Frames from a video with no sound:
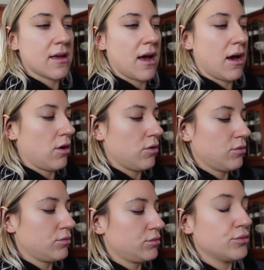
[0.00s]
uh,
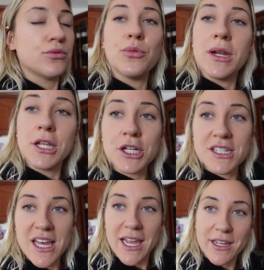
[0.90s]
what it
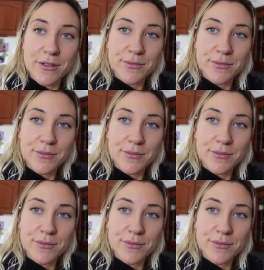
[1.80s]
looks like.